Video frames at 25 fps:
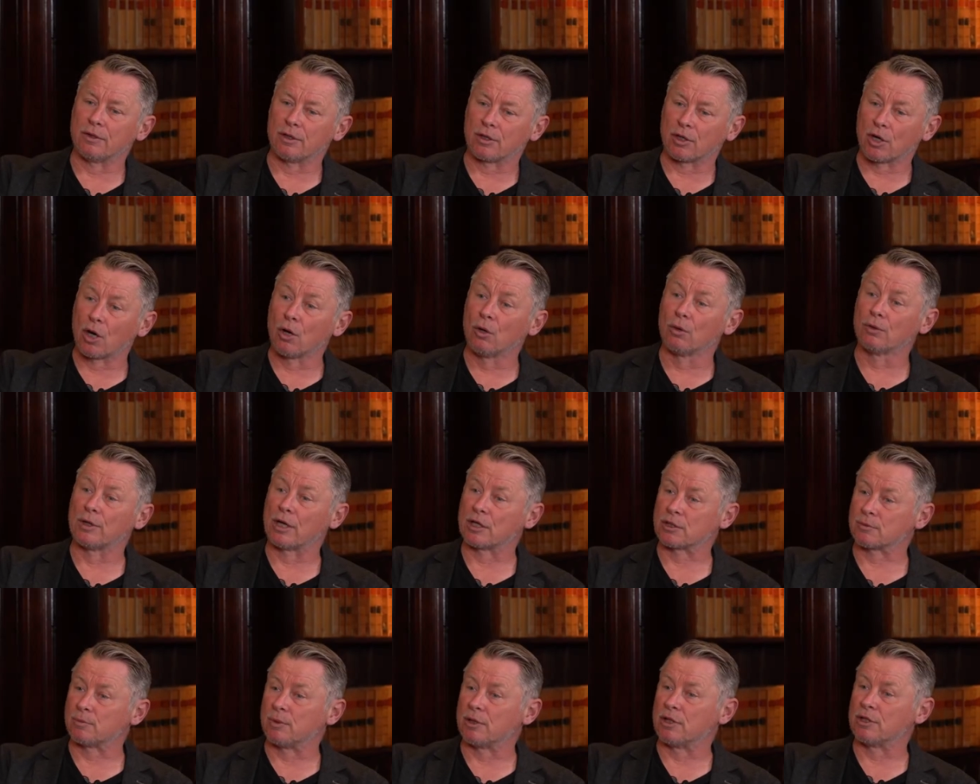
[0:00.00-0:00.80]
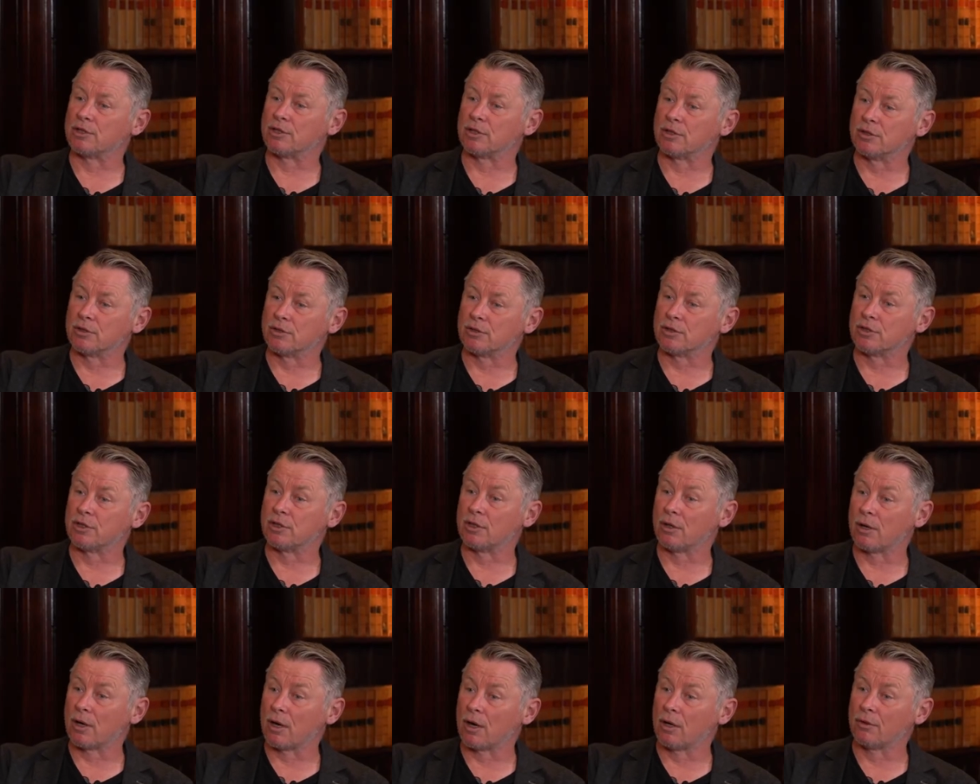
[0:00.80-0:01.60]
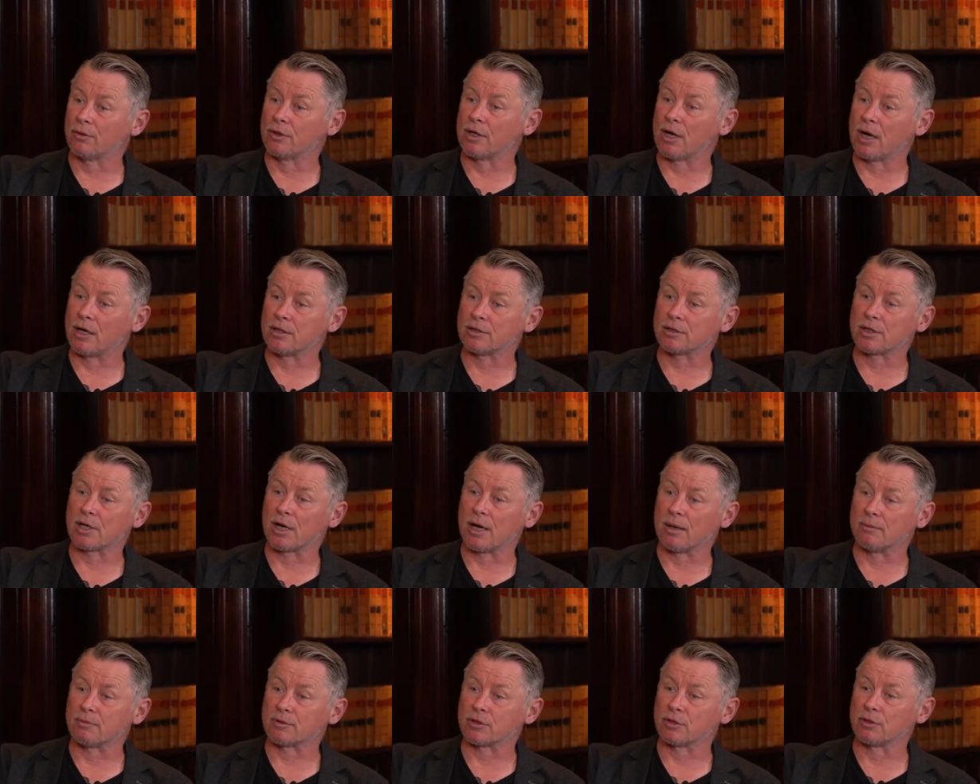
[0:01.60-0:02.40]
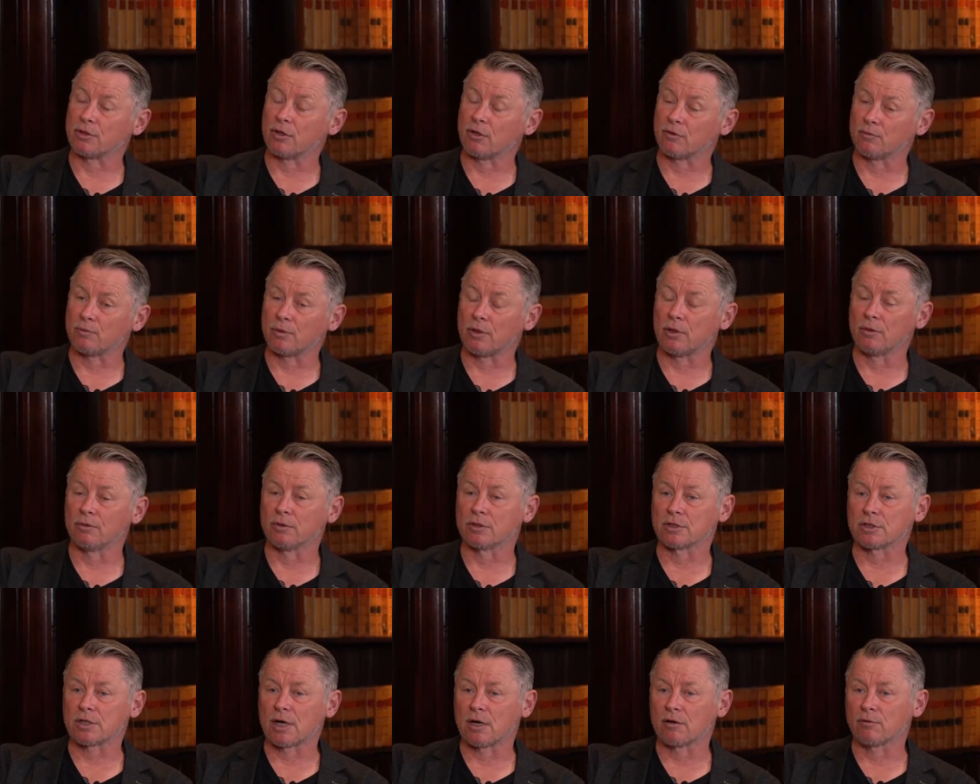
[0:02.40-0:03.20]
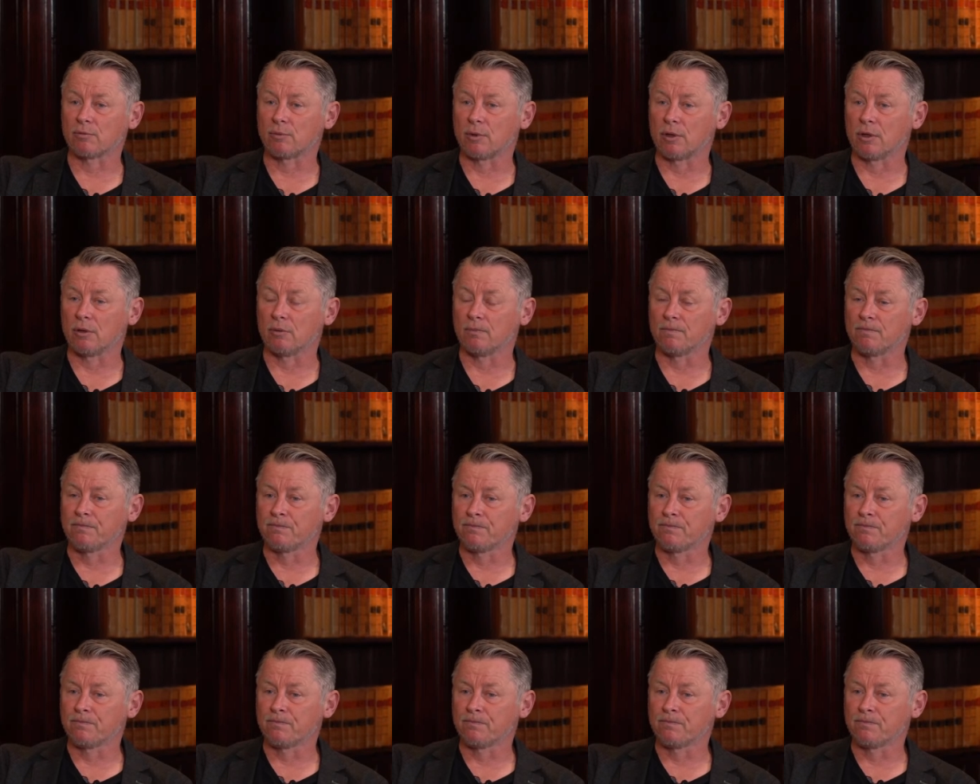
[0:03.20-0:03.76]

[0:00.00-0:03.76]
cold expeditions, on the ice caps, the North Pole and the South Pole.